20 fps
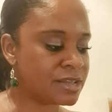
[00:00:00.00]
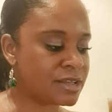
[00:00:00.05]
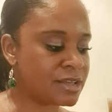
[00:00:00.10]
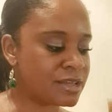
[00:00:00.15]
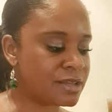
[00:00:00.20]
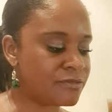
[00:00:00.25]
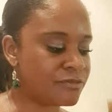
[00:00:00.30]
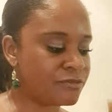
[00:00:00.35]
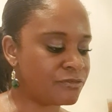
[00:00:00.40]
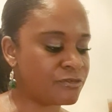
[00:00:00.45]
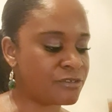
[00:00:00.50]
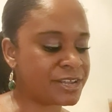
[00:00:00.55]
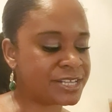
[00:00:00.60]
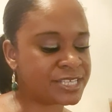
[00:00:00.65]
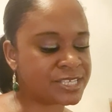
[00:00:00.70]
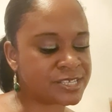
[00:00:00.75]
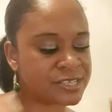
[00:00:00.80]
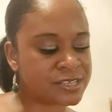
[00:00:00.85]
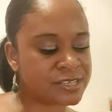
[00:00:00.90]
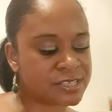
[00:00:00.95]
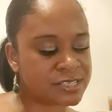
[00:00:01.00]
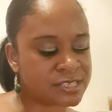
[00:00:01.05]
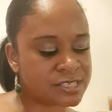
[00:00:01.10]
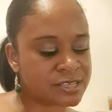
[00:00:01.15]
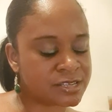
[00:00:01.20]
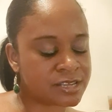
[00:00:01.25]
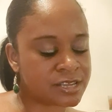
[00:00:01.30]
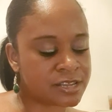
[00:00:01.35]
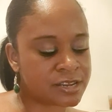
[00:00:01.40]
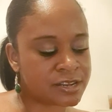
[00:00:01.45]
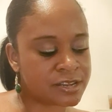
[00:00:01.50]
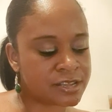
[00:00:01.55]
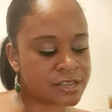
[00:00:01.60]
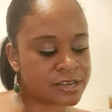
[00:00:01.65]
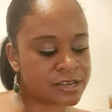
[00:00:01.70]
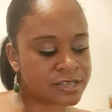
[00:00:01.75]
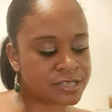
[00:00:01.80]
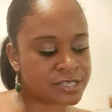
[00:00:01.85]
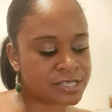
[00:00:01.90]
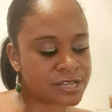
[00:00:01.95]
threatened
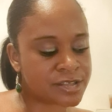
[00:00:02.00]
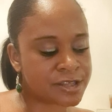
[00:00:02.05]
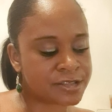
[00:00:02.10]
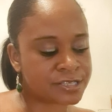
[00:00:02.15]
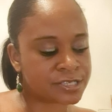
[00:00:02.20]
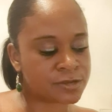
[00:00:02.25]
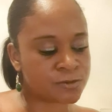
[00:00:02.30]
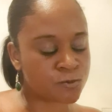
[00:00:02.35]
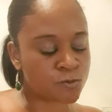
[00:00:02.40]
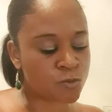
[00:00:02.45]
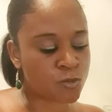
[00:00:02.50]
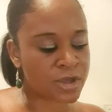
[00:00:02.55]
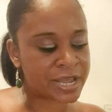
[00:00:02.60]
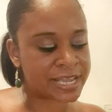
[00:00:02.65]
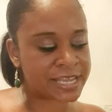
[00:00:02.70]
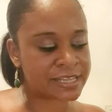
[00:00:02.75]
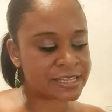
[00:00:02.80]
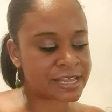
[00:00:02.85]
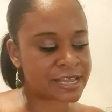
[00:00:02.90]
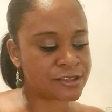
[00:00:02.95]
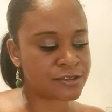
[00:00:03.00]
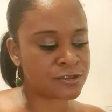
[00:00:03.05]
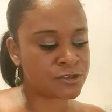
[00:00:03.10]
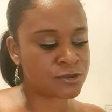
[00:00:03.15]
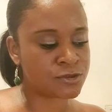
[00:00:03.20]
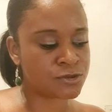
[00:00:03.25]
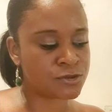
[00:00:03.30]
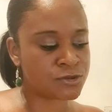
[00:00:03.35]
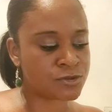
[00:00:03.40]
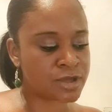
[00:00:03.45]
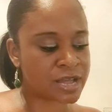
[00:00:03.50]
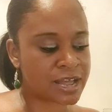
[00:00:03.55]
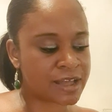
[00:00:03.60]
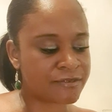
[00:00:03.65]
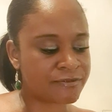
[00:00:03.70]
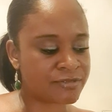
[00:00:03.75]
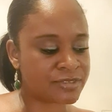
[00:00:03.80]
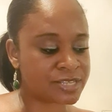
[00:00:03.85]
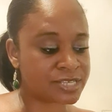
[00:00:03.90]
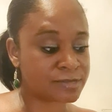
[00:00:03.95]
in a certain way that you
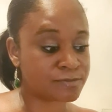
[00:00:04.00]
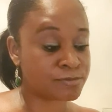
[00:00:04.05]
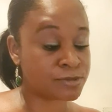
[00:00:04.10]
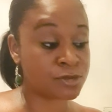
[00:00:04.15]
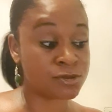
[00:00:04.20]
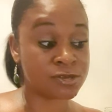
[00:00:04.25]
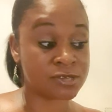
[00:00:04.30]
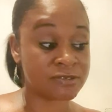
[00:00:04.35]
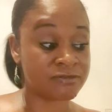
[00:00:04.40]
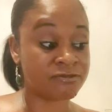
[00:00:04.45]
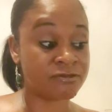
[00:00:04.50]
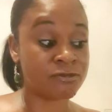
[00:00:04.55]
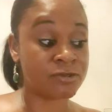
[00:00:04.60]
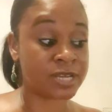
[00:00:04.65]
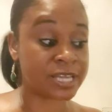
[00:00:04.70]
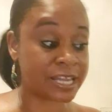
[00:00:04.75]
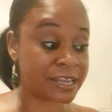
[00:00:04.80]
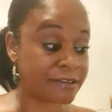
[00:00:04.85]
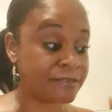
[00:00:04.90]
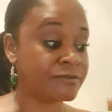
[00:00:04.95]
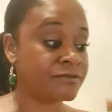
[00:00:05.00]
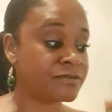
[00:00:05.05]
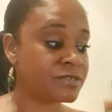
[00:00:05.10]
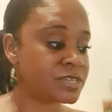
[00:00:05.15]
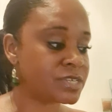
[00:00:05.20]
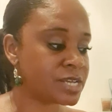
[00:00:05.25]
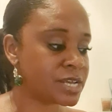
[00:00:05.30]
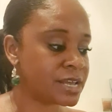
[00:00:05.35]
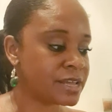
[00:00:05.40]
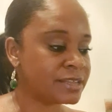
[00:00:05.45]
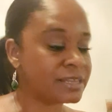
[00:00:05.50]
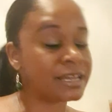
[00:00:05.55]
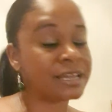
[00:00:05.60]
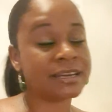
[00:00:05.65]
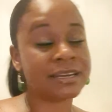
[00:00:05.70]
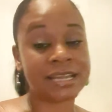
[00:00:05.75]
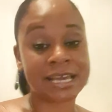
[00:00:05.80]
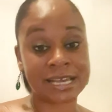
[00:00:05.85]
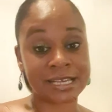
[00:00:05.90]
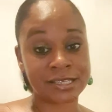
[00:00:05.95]
have this beautiful gift
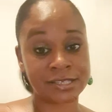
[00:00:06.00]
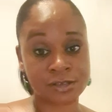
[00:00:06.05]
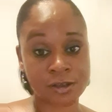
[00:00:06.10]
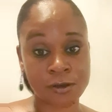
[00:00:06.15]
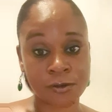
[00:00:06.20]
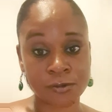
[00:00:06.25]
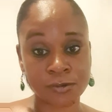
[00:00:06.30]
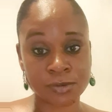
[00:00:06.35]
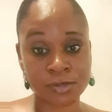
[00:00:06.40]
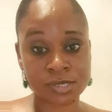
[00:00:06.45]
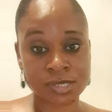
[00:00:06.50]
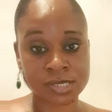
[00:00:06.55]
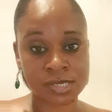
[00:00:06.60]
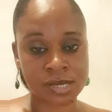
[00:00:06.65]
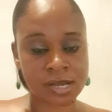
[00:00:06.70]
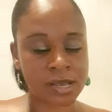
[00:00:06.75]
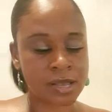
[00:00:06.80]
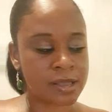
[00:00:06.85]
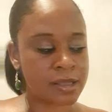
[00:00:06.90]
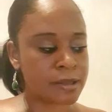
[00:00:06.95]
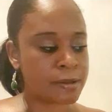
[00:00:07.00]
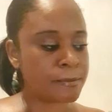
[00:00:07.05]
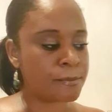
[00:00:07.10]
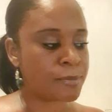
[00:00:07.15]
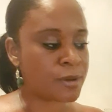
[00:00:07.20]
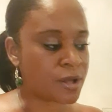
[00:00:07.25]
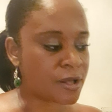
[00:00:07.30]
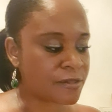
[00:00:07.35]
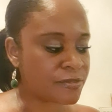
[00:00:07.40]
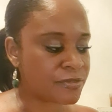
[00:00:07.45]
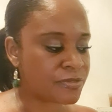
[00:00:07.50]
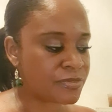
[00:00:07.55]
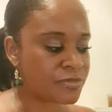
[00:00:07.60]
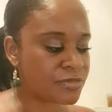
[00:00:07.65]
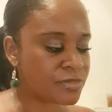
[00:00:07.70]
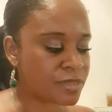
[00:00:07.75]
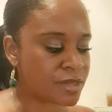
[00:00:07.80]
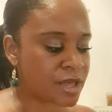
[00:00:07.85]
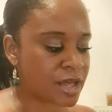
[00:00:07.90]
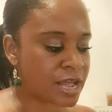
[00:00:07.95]
that they don't. But
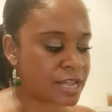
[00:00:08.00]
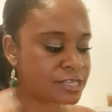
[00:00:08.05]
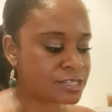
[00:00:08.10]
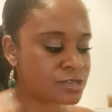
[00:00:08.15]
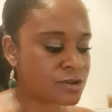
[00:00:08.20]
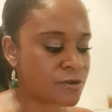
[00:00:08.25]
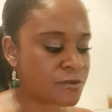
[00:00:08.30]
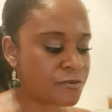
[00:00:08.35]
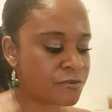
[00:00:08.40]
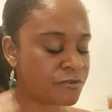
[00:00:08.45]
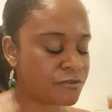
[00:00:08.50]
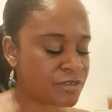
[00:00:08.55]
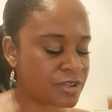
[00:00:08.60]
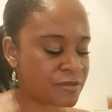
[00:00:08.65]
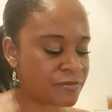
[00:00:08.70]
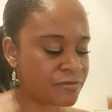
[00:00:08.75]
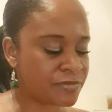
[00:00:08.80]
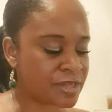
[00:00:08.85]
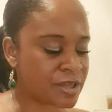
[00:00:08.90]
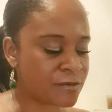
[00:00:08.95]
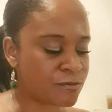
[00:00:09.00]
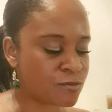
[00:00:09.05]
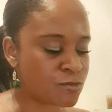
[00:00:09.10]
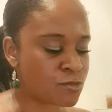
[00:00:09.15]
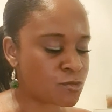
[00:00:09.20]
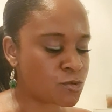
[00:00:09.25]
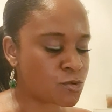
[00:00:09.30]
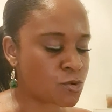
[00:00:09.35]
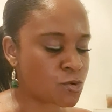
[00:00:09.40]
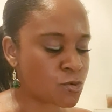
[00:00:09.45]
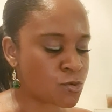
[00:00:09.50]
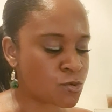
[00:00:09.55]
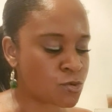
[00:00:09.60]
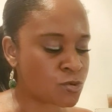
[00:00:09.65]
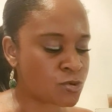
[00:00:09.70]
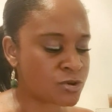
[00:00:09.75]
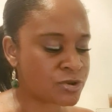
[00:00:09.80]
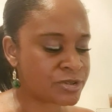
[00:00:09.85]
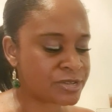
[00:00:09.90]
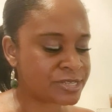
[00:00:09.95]
I don't think that will
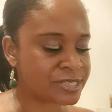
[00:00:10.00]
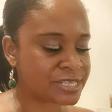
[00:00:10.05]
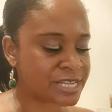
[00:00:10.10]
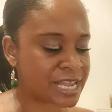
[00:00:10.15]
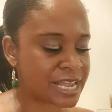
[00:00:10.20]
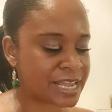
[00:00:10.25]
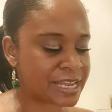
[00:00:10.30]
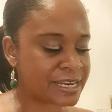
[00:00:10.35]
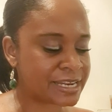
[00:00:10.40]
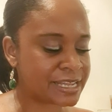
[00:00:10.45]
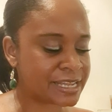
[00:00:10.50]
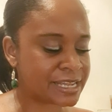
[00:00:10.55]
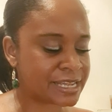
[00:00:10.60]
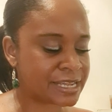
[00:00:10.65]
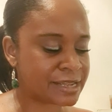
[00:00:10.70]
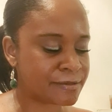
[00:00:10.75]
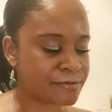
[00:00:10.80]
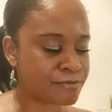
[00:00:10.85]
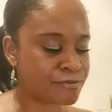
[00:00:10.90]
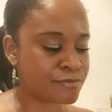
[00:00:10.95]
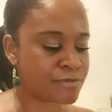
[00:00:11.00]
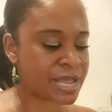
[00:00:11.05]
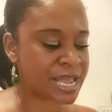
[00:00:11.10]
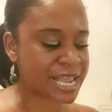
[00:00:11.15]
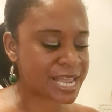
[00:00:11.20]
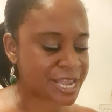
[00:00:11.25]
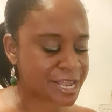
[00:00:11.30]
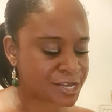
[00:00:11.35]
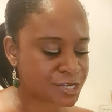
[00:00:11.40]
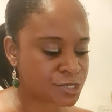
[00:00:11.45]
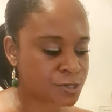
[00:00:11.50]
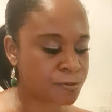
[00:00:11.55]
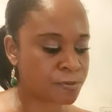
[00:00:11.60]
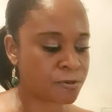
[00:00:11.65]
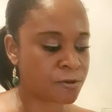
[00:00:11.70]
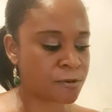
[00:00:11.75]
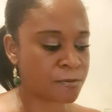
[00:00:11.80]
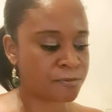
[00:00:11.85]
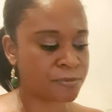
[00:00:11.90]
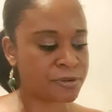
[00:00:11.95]
cause any major
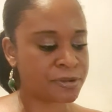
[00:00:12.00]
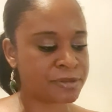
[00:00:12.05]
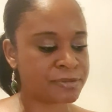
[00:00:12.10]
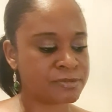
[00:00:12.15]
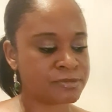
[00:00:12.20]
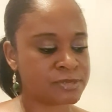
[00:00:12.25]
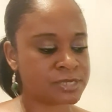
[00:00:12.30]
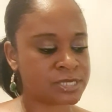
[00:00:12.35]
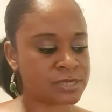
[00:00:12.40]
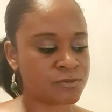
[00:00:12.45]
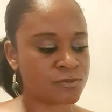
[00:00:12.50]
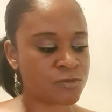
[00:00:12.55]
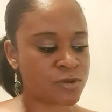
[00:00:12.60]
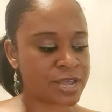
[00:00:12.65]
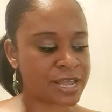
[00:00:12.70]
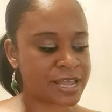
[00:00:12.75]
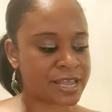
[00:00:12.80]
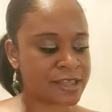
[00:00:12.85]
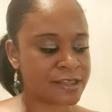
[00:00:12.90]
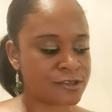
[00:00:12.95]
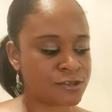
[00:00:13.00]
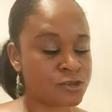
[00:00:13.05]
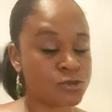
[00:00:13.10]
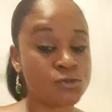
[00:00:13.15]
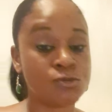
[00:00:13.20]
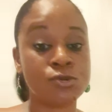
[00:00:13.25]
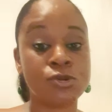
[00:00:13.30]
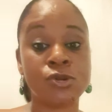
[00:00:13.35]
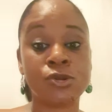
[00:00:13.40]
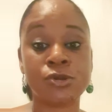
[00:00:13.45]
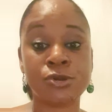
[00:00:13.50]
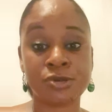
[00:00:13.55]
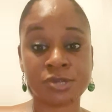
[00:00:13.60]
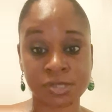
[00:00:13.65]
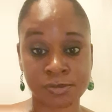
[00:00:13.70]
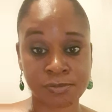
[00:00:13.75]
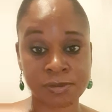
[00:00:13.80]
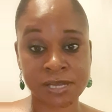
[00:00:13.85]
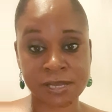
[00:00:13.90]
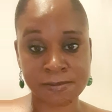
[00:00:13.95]
problems where you
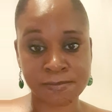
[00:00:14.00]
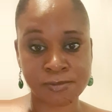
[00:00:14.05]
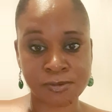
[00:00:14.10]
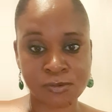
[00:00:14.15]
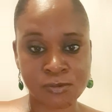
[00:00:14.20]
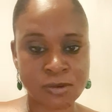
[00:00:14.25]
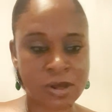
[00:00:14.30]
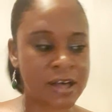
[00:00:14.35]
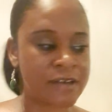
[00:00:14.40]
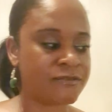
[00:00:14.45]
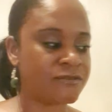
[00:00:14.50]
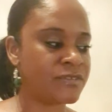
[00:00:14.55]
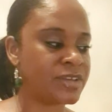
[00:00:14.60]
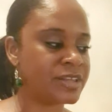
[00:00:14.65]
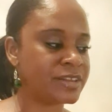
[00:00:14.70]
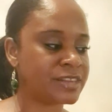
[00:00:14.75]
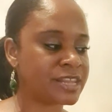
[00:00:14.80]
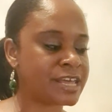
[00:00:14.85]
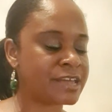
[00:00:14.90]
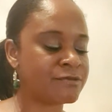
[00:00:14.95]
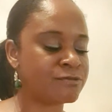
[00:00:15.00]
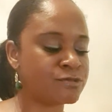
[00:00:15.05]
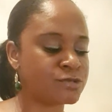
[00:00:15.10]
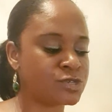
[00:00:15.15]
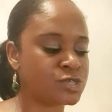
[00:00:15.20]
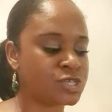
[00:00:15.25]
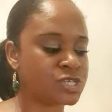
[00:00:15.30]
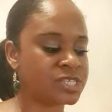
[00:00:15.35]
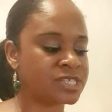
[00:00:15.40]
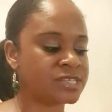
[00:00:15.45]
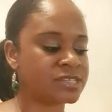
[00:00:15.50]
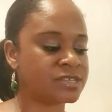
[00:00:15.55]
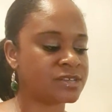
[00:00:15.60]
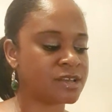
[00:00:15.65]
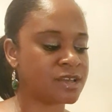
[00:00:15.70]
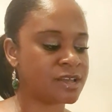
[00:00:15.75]
lose people. I think they will just